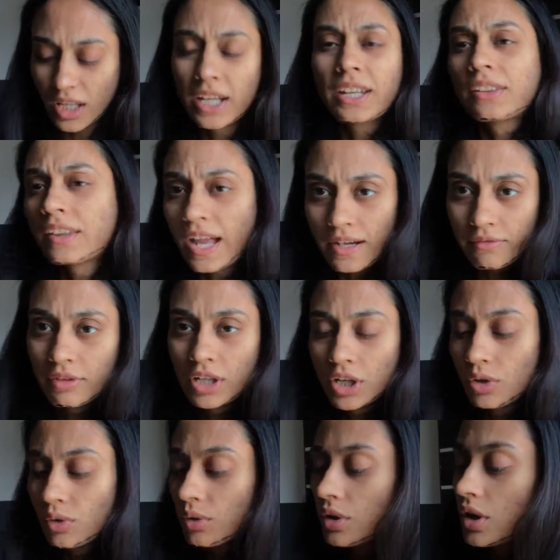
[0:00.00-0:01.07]
it in that
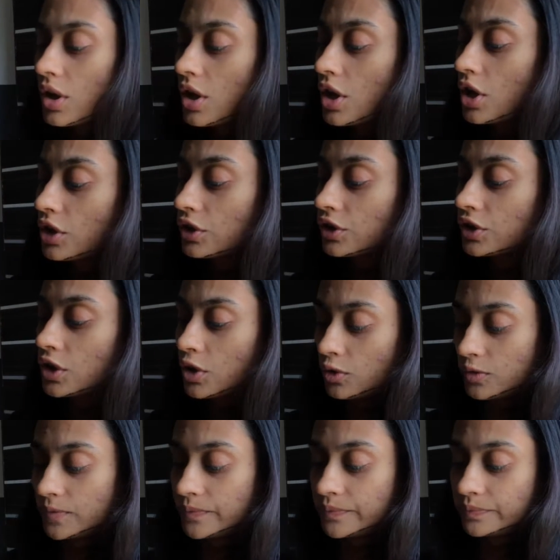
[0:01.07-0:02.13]
video.
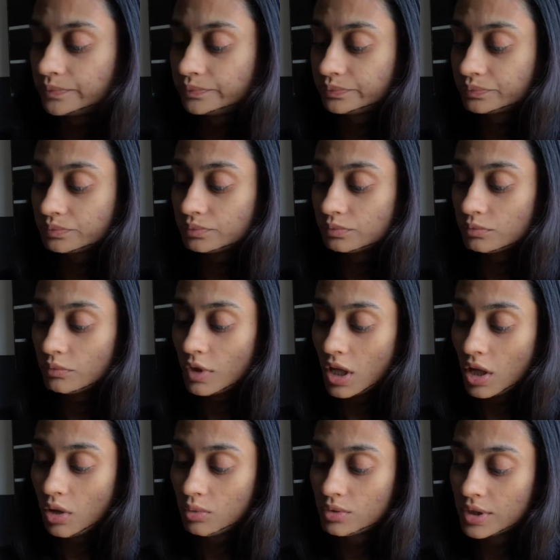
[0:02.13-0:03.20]
So,
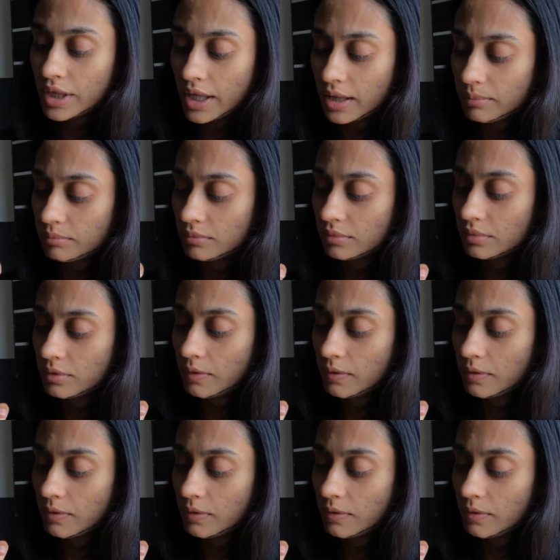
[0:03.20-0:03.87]
oh damn.